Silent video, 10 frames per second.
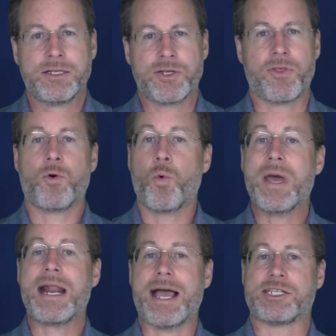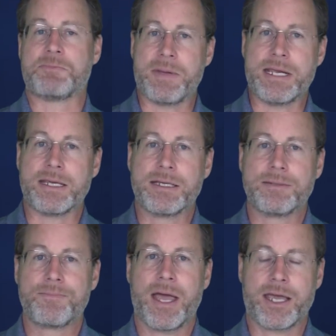so that when I
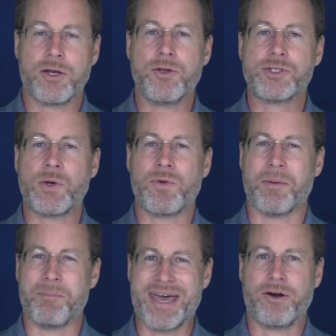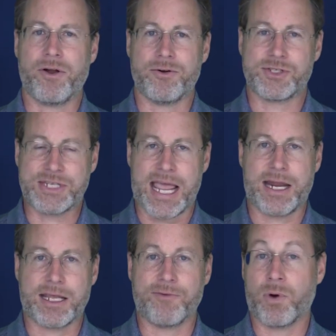speak, I can do so with a better
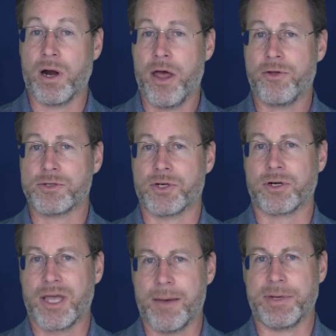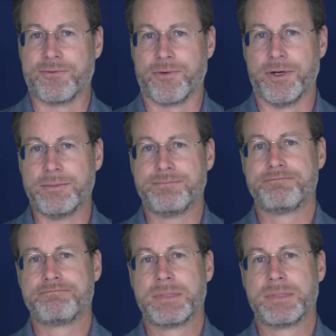understanding of where others are coming from.